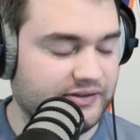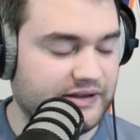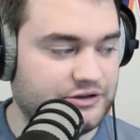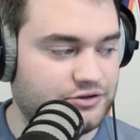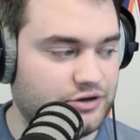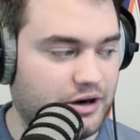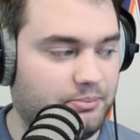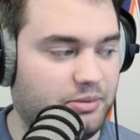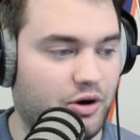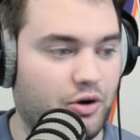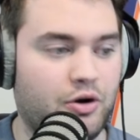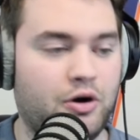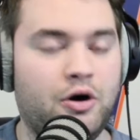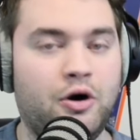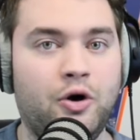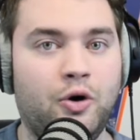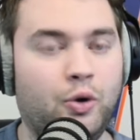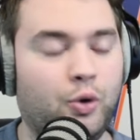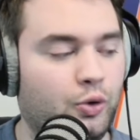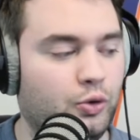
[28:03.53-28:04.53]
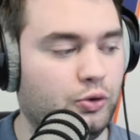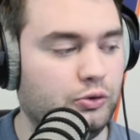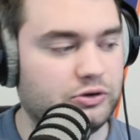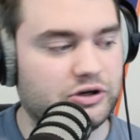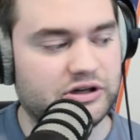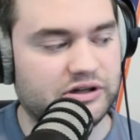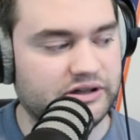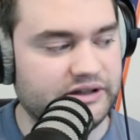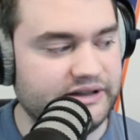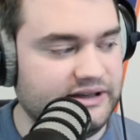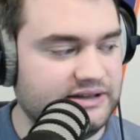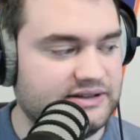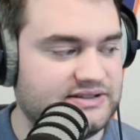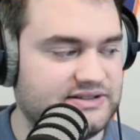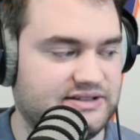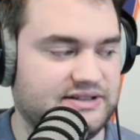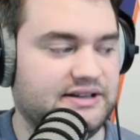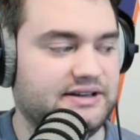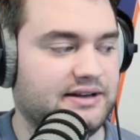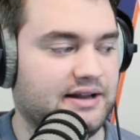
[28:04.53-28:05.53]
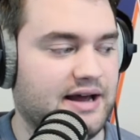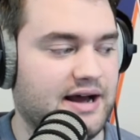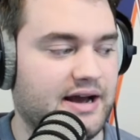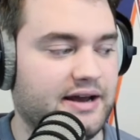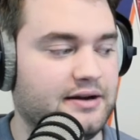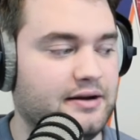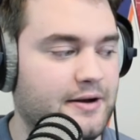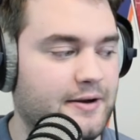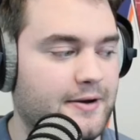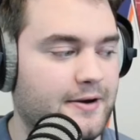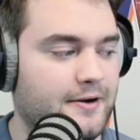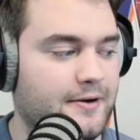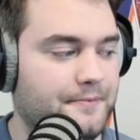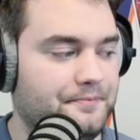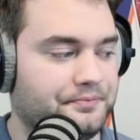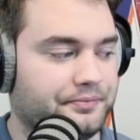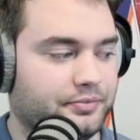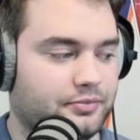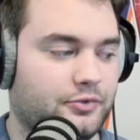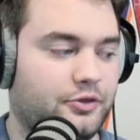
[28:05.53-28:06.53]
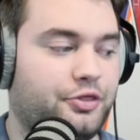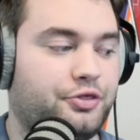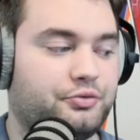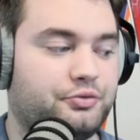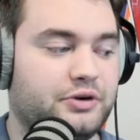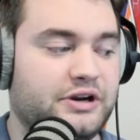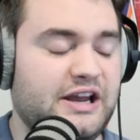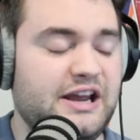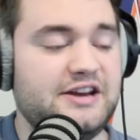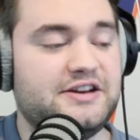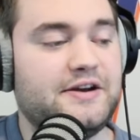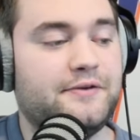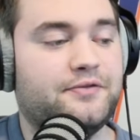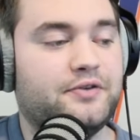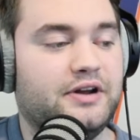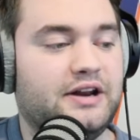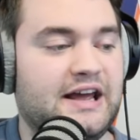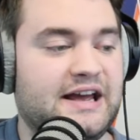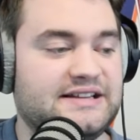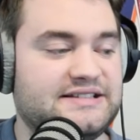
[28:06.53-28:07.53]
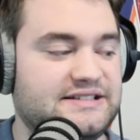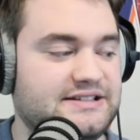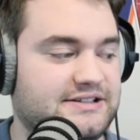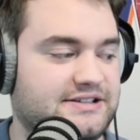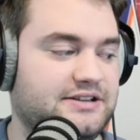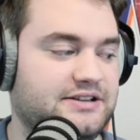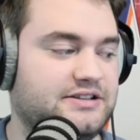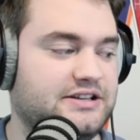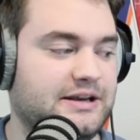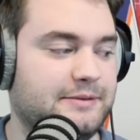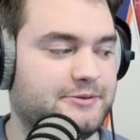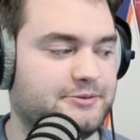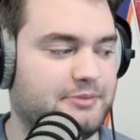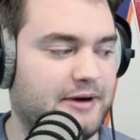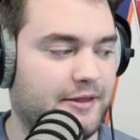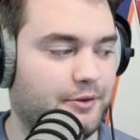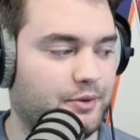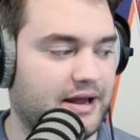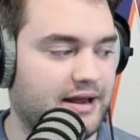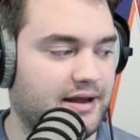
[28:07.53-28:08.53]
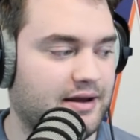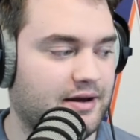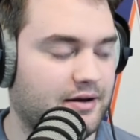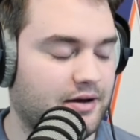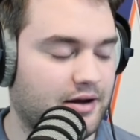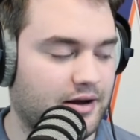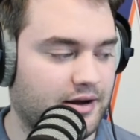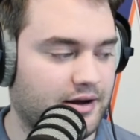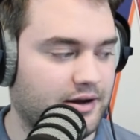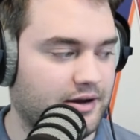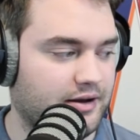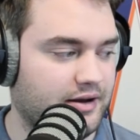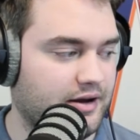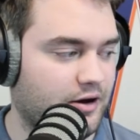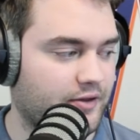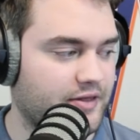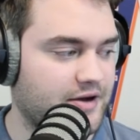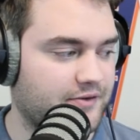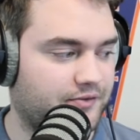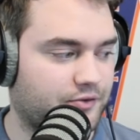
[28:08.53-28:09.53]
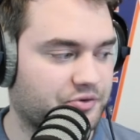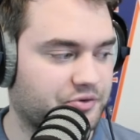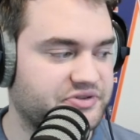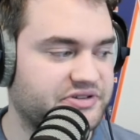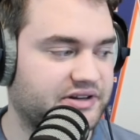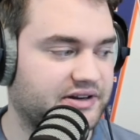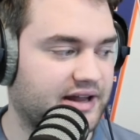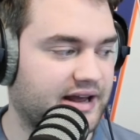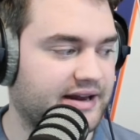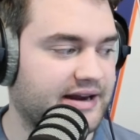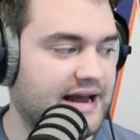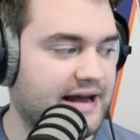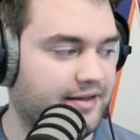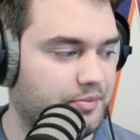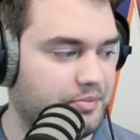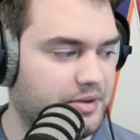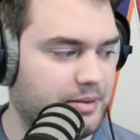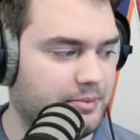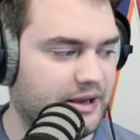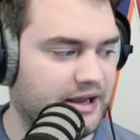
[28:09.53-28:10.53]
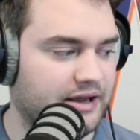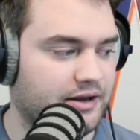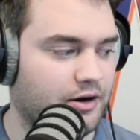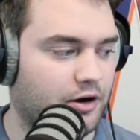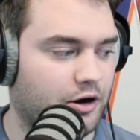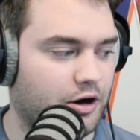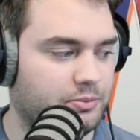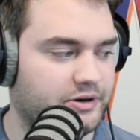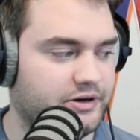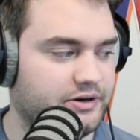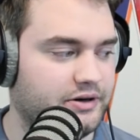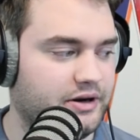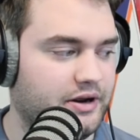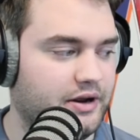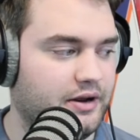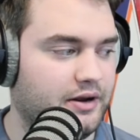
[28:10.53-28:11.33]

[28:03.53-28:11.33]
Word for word: They drop a whole clean seed line. Three different SEC teams, by the way, uh, on that four seed line: Alabama and Auburn.